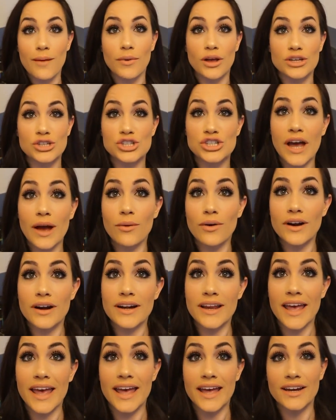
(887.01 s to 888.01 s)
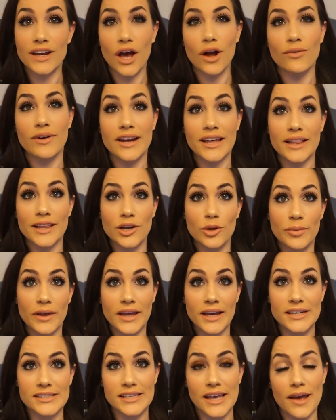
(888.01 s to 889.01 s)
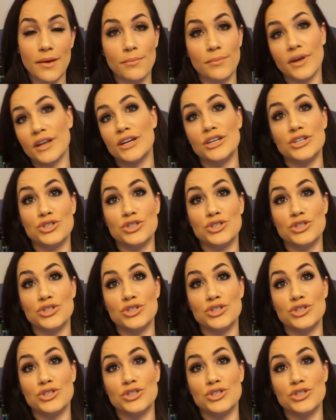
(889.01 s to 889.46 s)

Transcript: I'm all showered and got ready a little bit because I am going